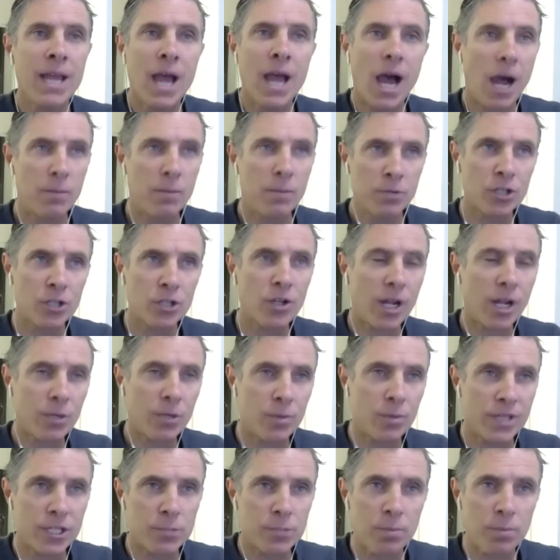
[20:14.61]
Good luck
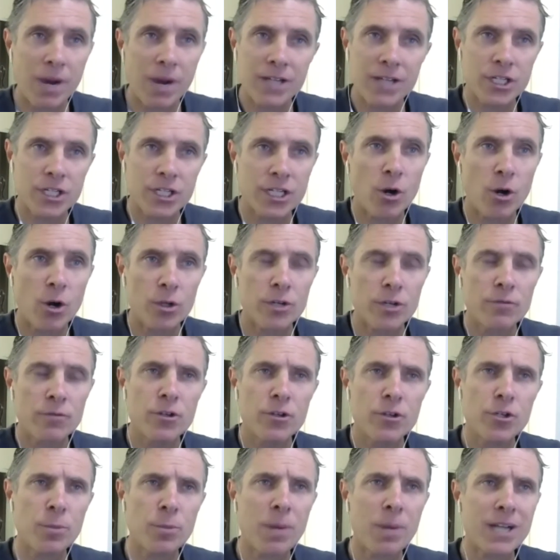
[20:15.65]
with this project and all your
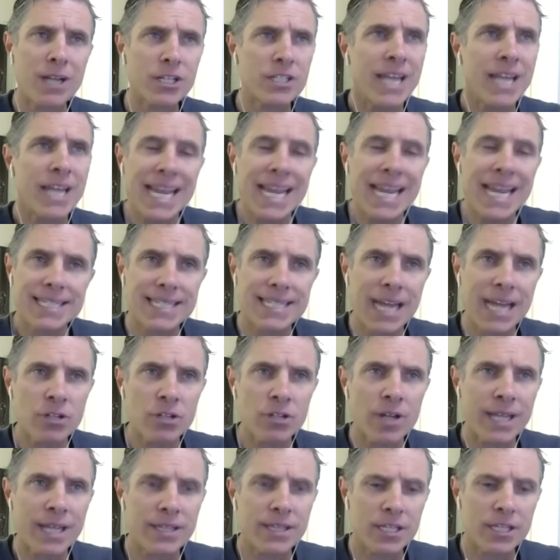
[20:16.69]
future projects. It
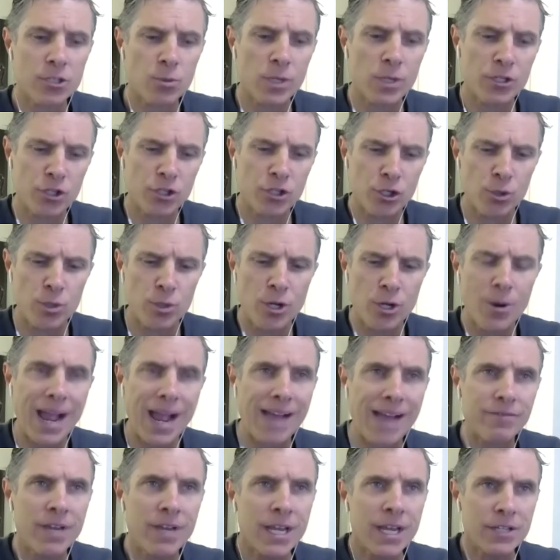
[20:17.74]
sounded like this one too. You
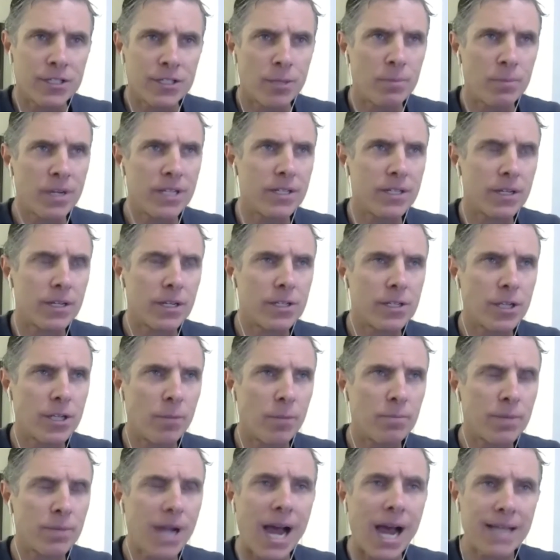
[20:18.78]
have some
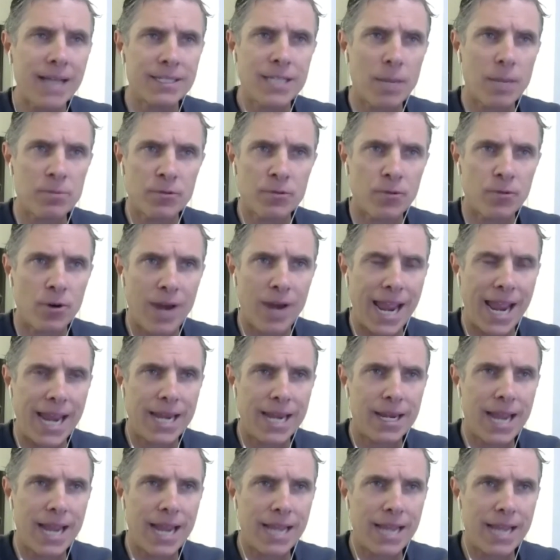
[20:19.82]
concepts for
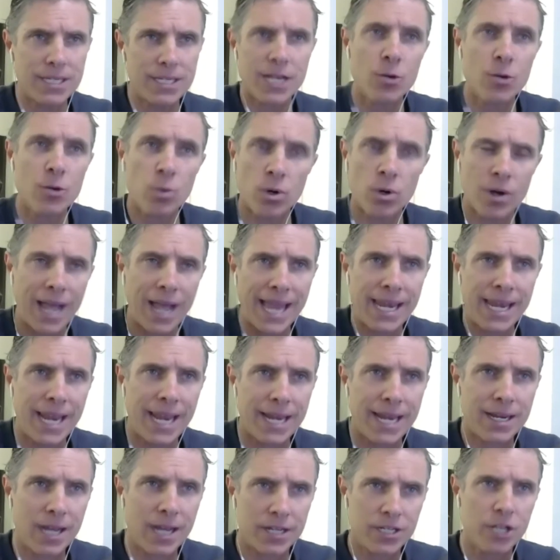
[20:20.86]
a sequel and
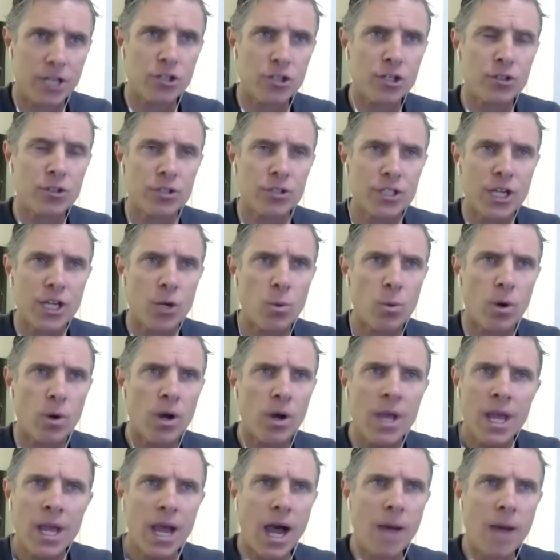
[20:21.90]
a additional sequel.
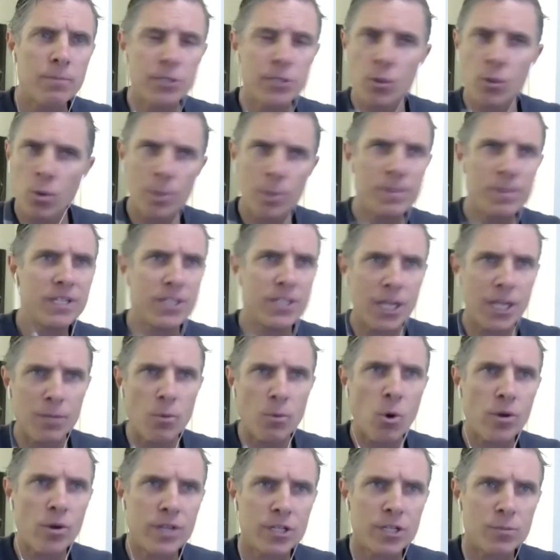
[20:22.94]
So we'll be seeing
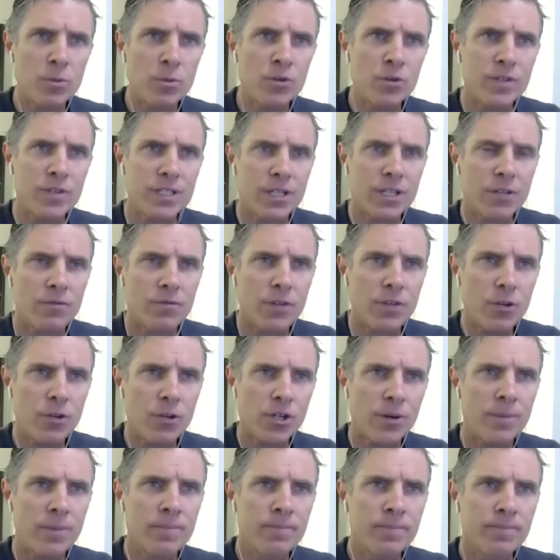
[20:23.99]
more of these movies in the future.